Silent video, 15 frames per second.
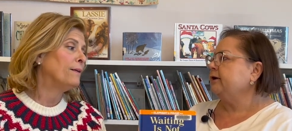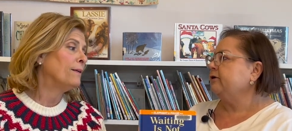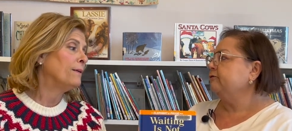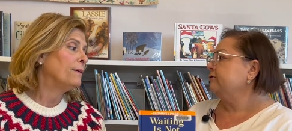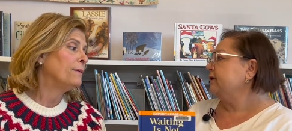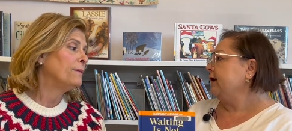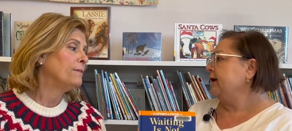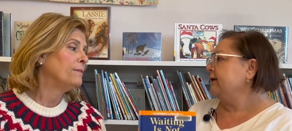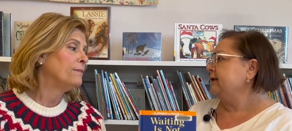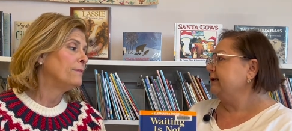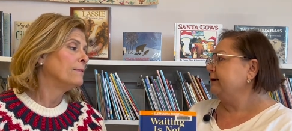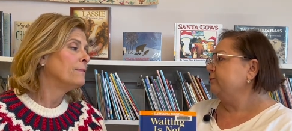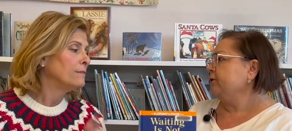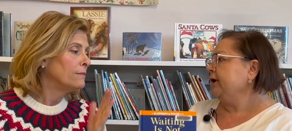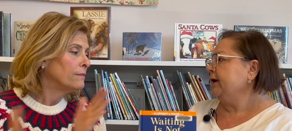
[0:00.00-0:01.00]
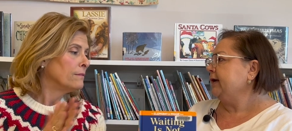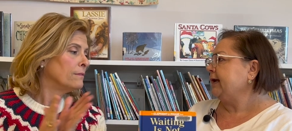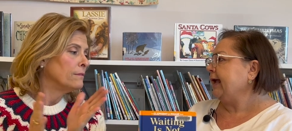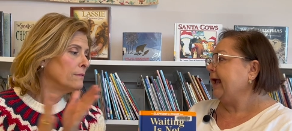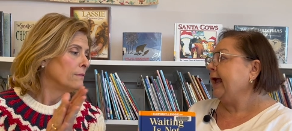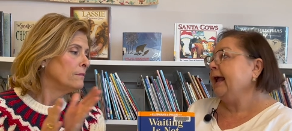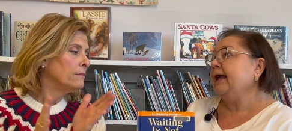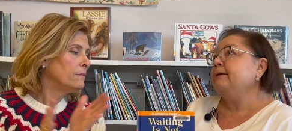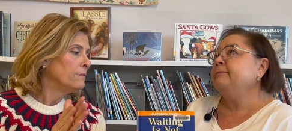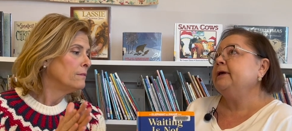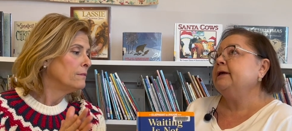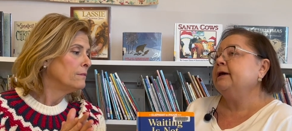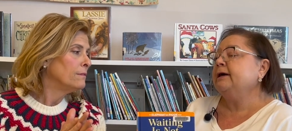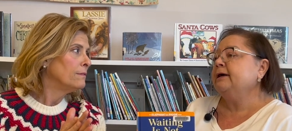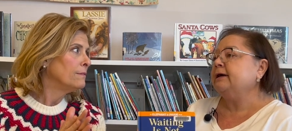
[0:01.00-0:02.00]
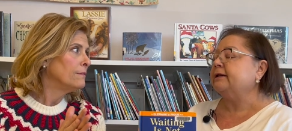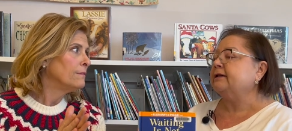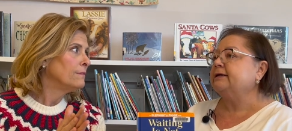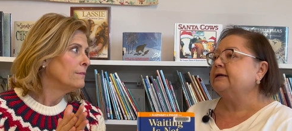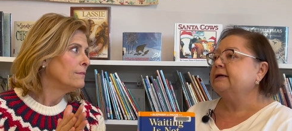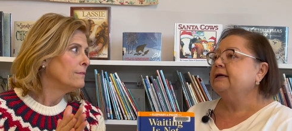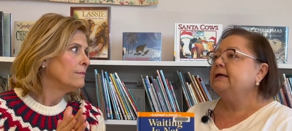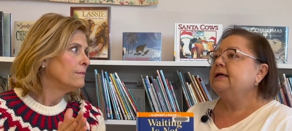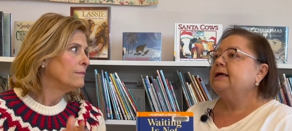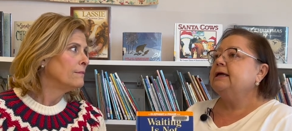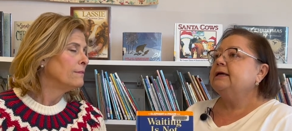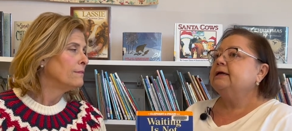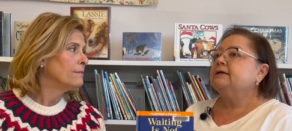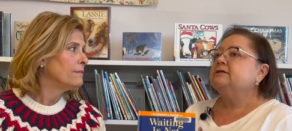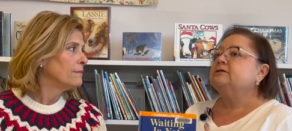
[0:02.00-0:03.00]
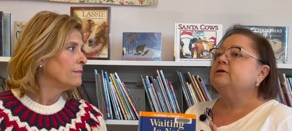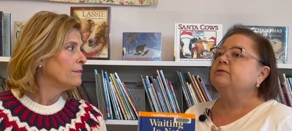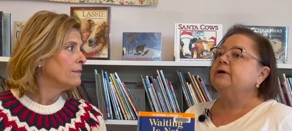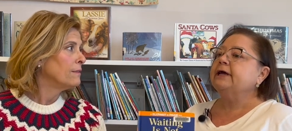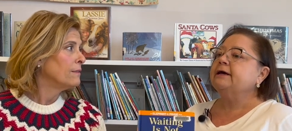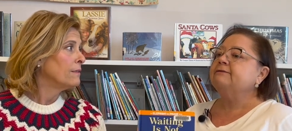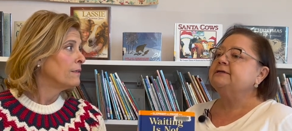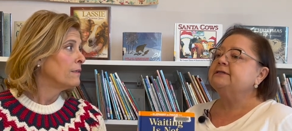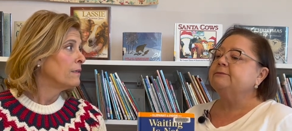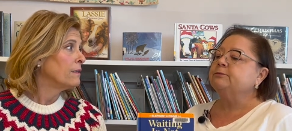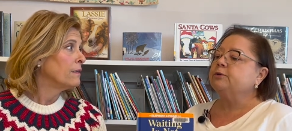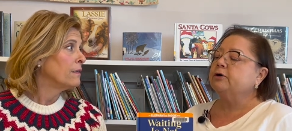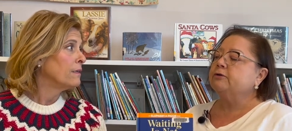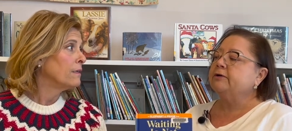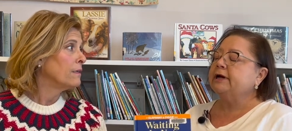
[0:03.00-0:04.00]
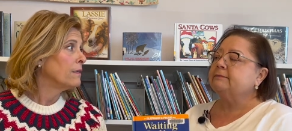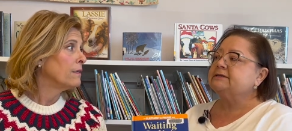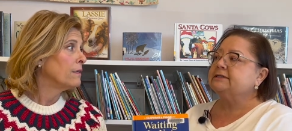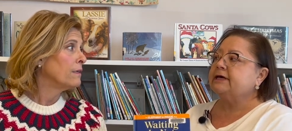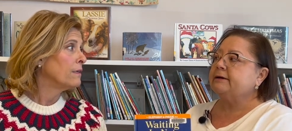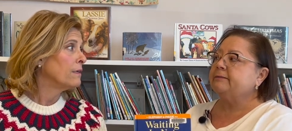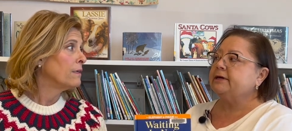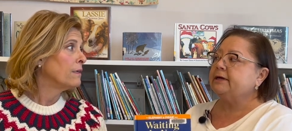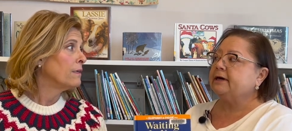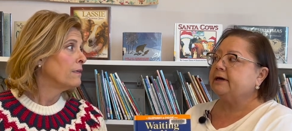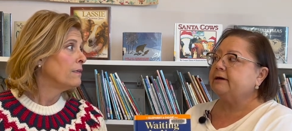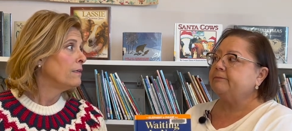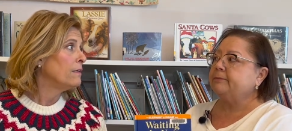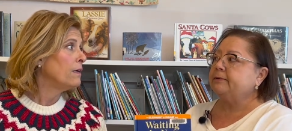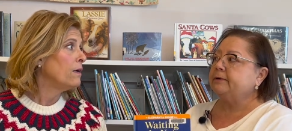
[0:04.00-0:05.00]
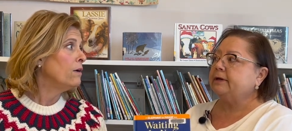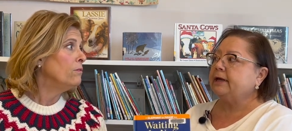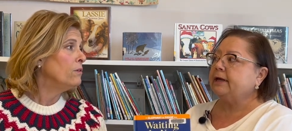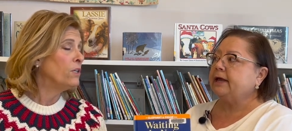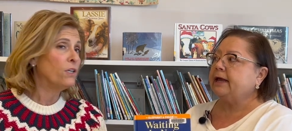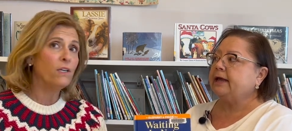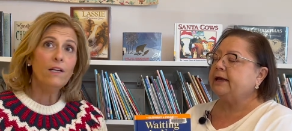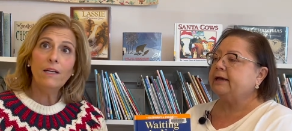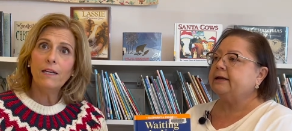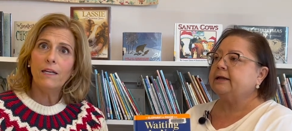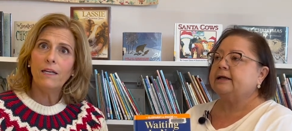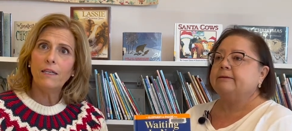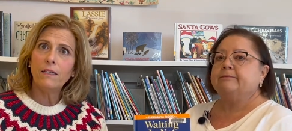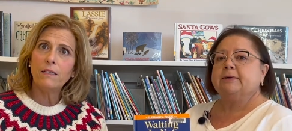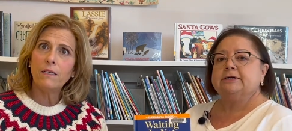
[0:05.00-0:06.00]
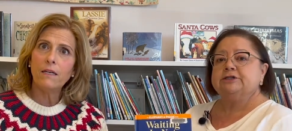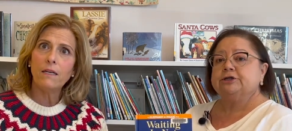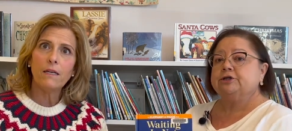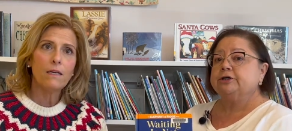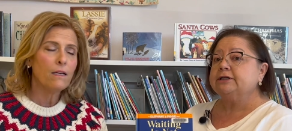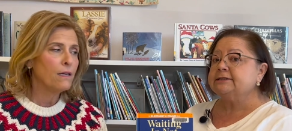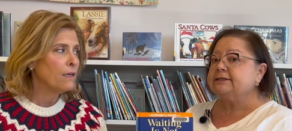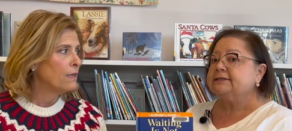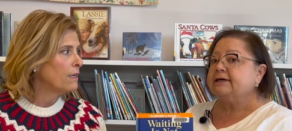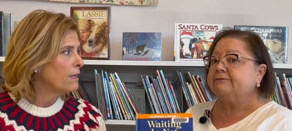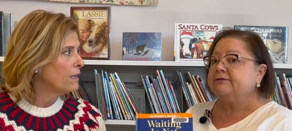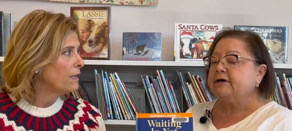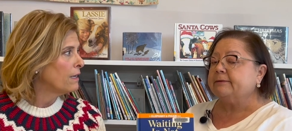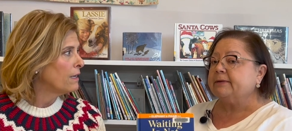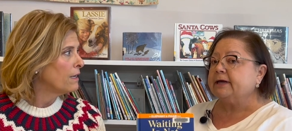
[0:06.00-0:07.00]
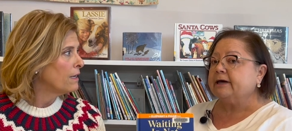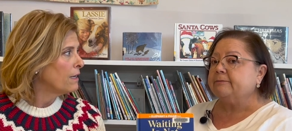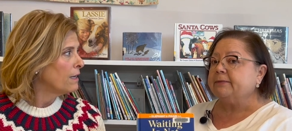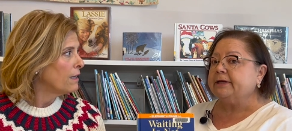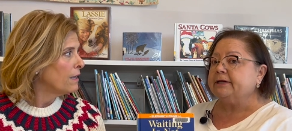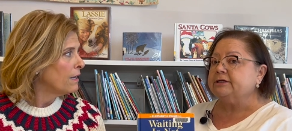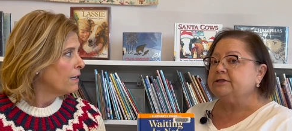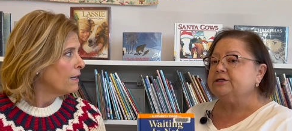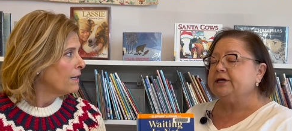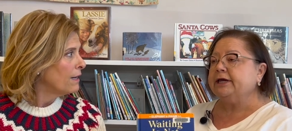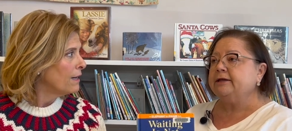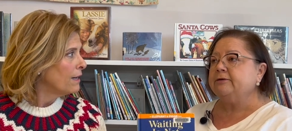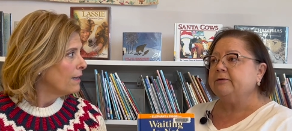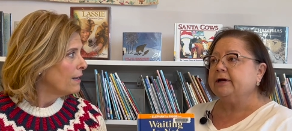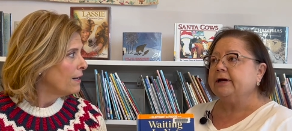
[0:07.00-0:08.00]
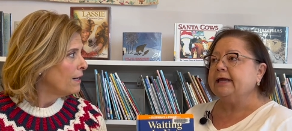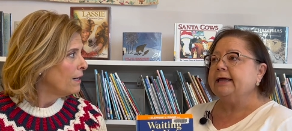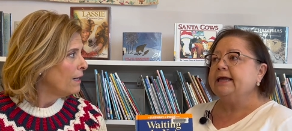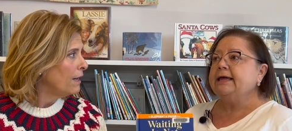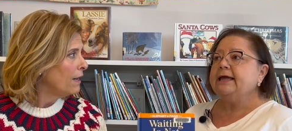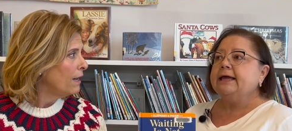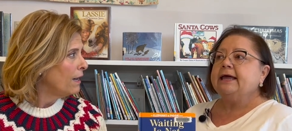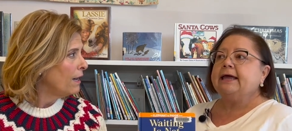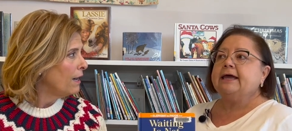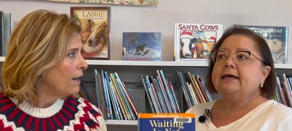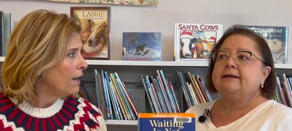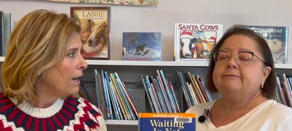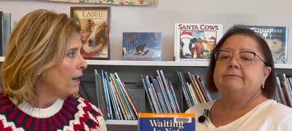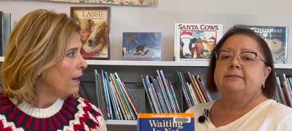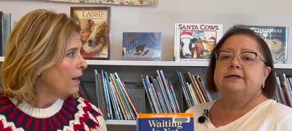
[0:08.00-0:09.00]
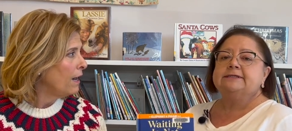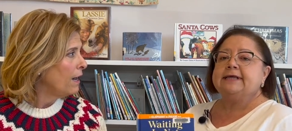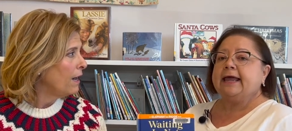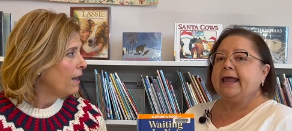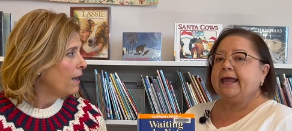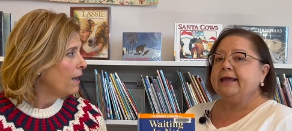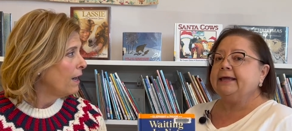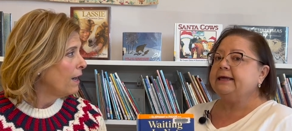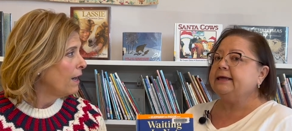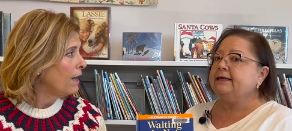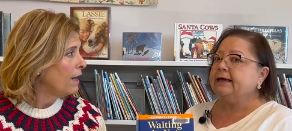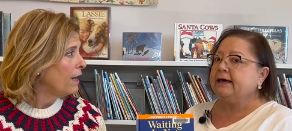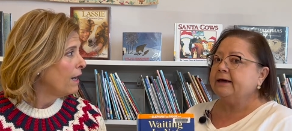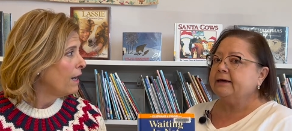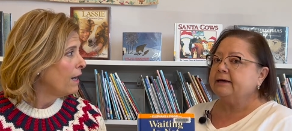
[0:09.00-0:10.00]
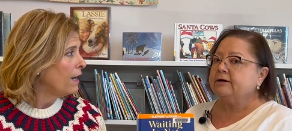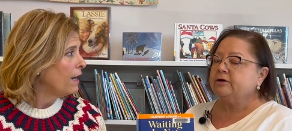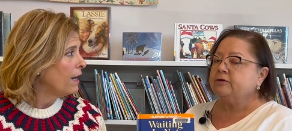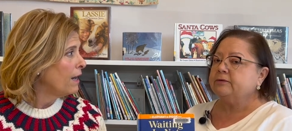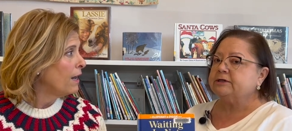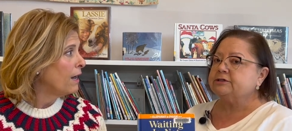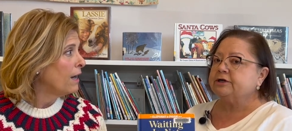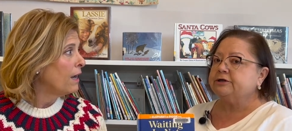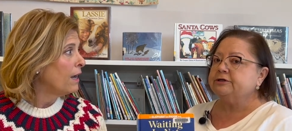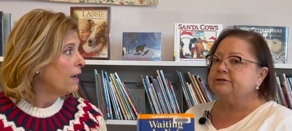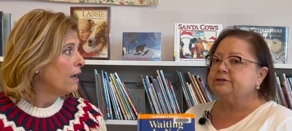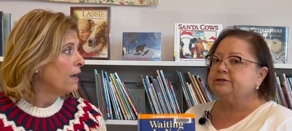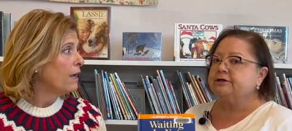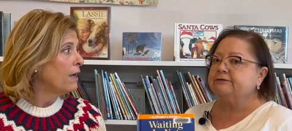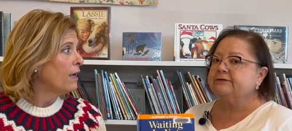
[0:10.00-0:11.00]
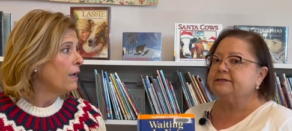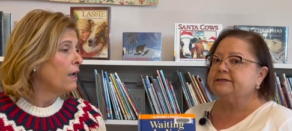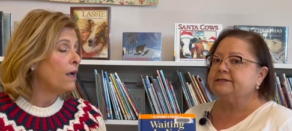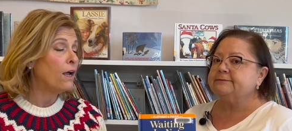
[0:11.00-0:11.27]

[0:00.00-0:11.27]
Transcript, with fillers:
Speaker 1: over the holiday break and beyond. So we have some programs coming up oh, and a bunch of good stuff coming up in January. And Ms. Hanke-Young, who is our youth services